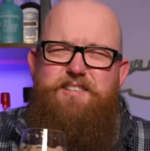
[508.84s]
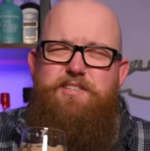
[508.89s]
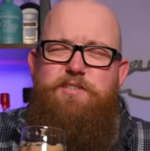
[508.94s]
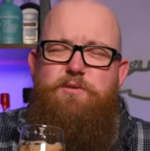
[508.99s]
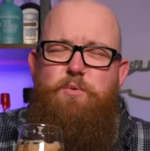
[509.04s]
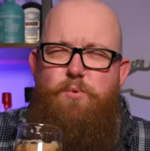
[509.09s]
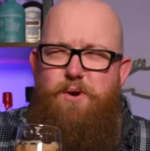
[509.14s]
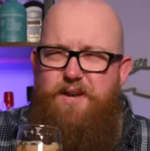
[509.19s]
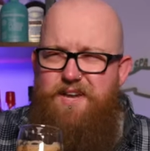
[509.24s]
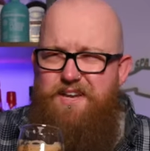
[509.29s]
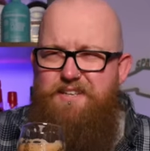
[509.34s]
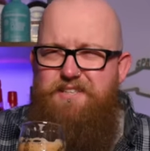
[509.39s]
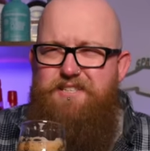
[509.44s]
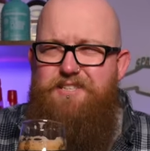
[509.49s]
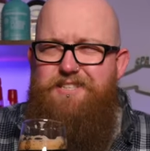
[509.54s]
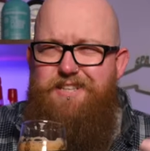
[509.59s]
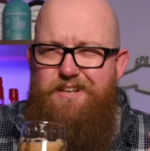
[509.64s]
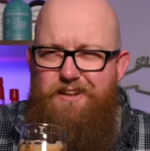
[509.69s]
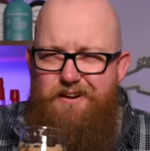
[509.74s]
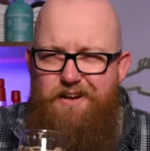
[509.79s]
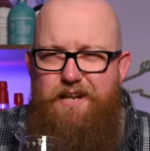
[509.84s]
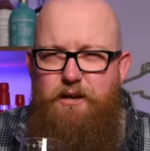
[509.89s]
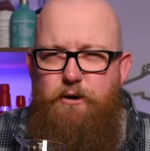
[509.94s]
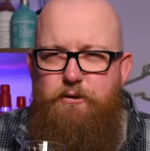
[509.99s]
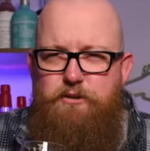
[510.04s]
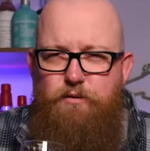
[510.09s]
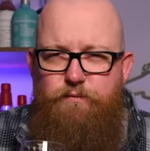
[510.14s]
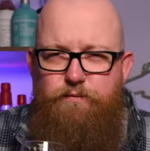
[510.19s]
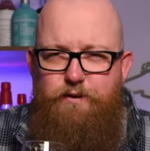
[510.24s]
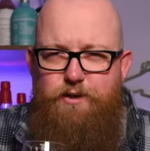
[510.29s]
sweet, slightly
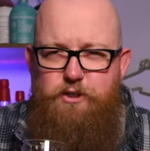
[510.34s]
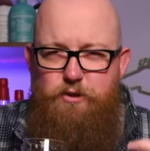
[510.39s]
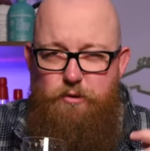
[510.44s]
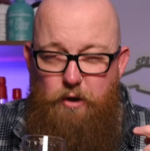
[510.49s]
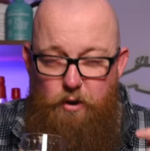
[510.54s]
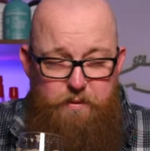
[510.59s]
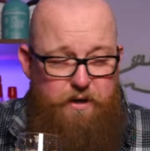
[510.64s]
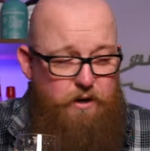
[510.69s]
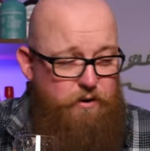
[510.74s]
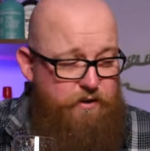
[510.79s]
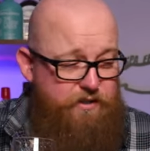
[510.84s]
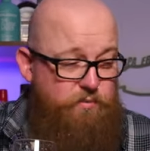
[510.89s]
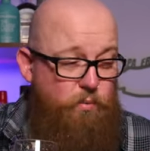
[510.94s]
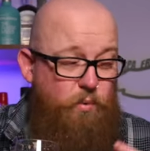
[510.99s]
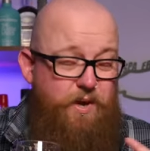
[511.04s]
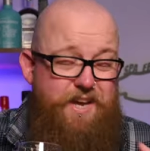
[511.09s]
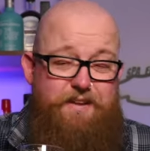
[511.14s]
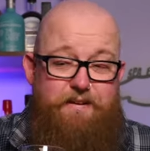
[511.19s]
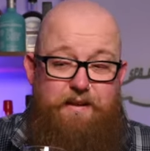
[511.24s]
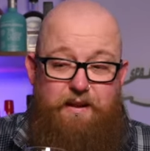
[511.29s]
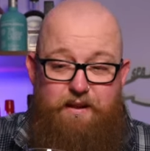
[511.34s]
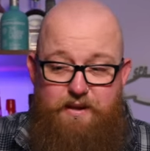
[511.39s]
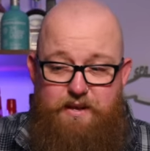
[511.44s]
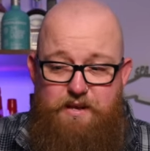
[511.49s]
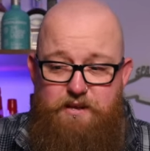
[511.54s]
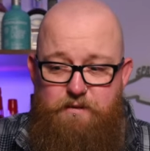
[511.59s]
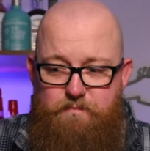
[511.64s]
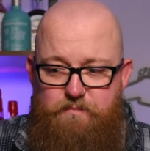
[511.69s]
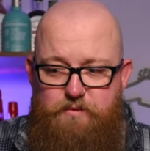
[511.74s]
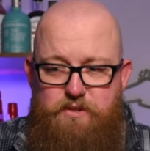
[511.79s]
artificial. I'll be honest,
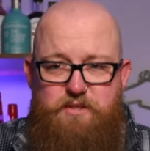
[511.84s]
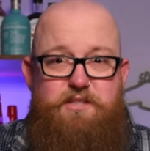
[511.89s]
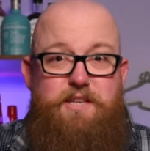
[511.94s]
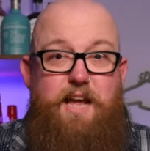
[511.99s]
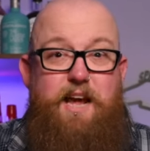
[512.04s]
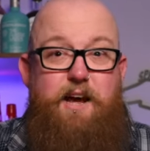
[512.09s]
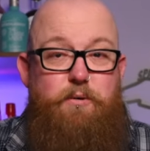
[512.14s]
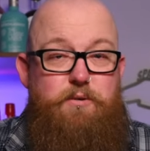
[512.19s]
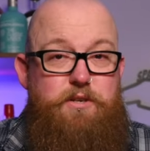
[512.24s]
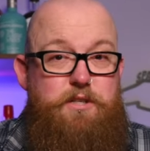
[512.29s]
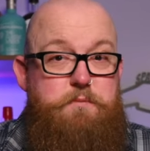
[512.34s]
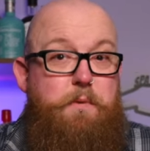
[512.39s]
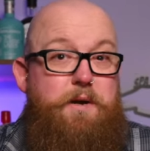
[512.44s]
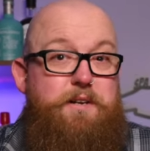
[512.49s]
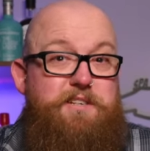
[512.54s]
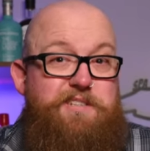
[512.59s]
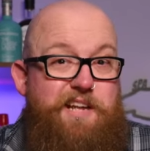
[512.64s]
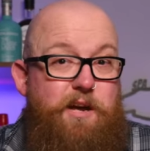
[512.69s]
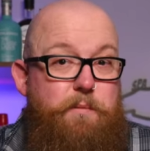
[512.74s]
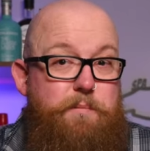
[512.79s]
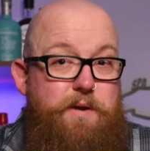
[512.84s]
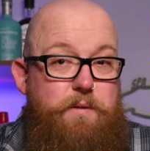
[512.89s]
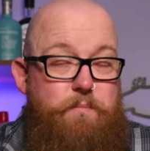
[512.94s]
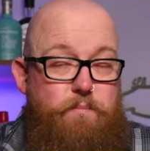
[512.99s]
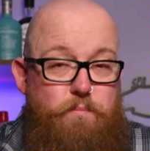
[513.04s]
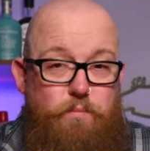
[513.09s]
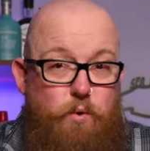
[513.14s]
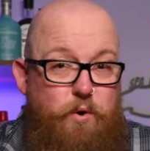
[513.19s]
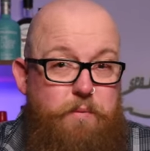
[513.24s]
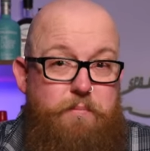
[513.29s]
weirdly, the stout, despite stout being
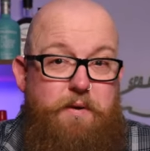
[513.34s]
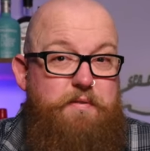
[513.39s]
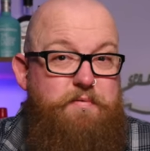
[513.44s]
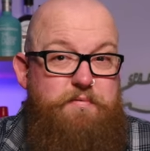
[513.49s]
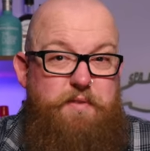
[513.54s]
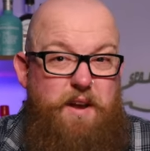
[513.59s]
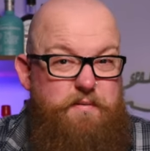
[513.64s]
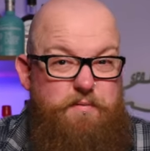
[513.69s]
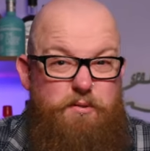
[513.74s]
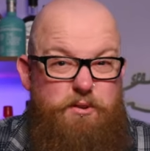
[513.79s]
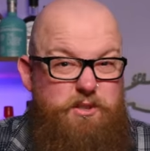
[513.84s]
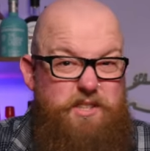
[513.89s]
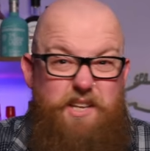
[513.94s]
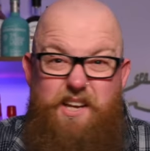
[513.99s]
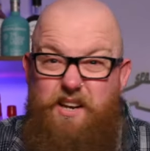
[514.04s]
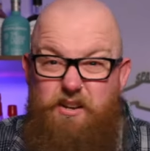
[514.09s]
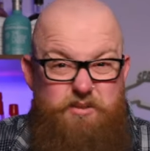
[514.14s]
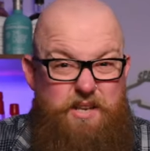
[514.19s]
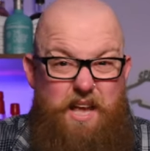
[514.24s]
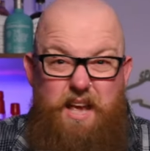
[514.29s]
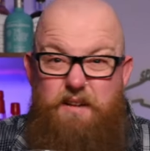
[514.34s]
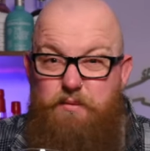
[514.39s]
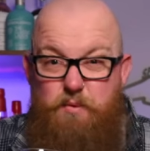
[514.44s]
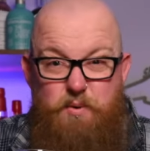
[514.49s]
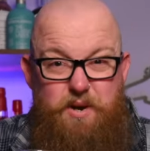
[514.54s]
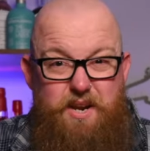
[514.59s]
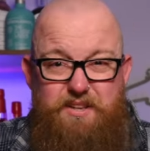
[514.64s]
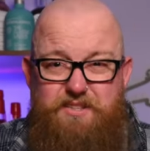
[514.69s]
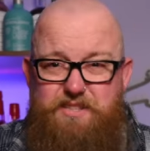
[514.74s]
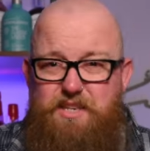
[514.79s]
one of my favorite styles ever
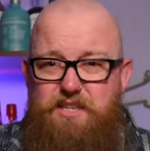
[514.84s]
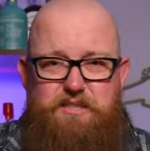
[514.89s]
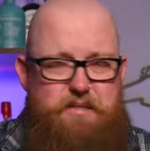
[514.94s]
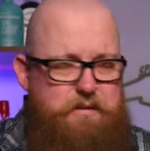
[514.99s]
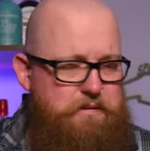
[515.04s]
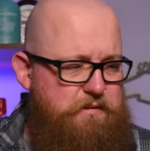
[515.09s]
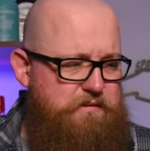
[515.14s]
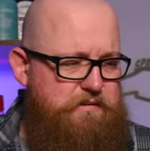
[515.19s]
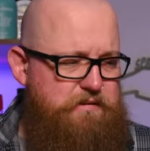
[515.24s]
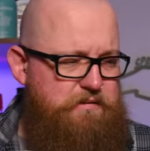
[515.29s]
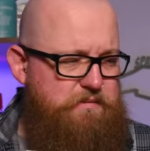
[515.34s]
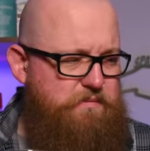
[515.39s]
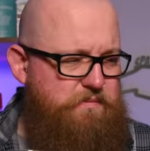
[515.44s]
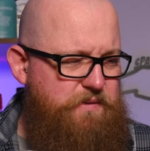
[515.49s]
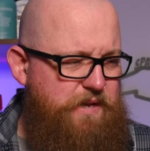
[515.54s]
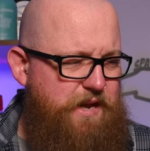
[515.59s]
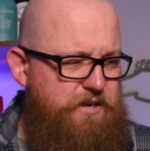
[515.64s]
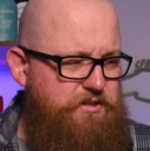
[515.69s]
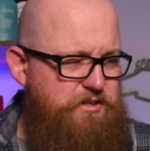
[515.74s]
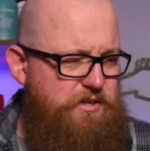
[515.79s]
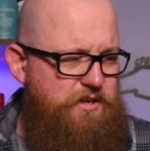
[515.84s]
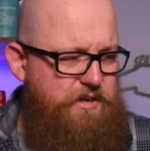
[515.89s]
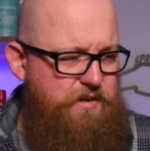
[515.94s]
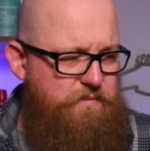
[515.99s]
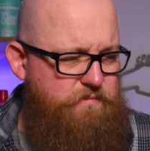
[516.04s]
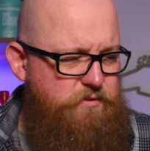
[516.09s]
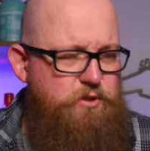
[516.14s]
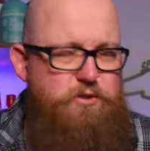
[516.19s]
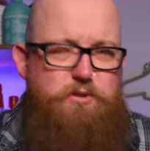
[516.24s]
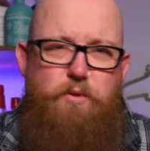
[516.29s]
in existence,
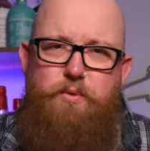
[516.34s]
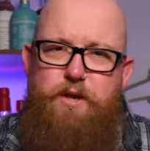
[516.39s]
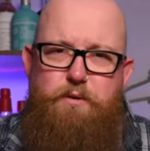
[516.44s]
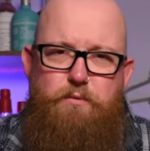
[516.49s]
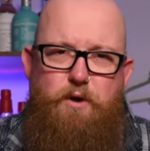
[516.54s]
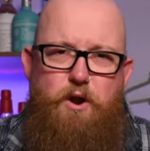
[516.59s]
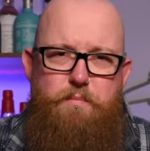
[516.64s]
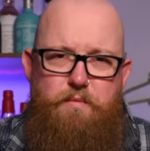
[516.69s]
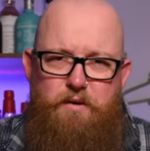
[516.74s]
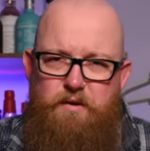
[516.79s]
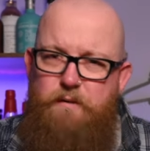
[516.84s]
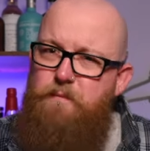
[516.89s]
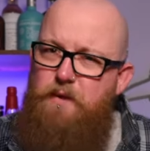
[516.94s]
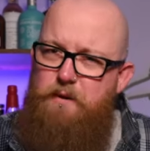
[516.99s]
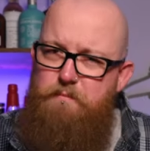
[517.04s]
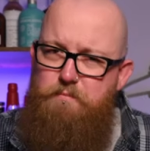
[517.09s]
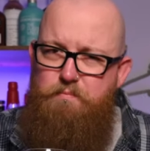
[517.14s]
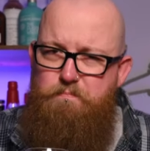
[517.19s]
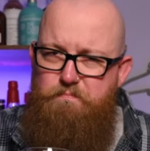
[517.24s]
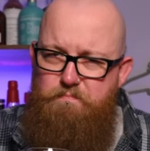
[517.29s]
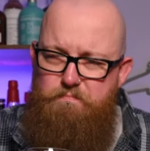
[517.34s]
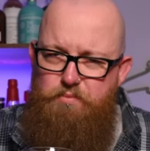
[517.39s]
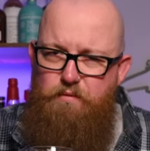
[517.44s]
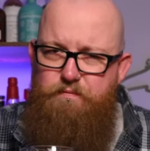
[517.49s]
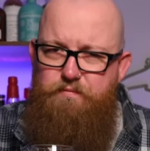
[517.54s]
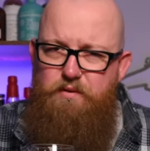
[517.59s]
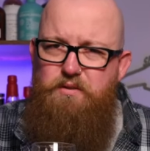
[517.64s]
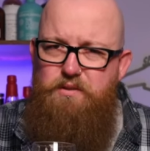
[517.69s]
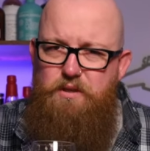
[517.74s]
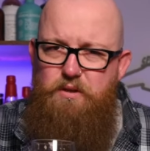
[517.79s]
actually, just on the aroma, I
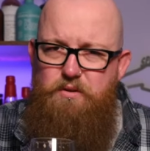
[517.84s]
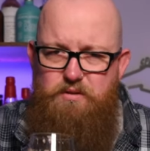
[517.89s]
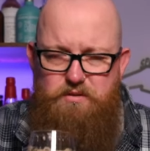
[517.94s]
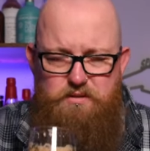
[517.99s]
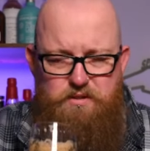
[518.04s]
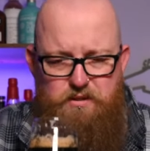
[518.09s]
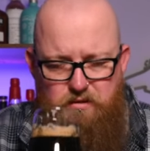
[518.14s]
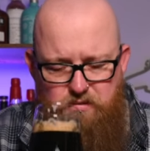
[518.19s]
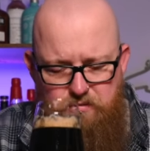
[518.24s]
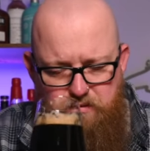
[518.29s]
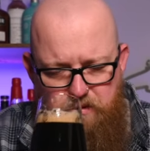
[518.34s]
preferred the other two.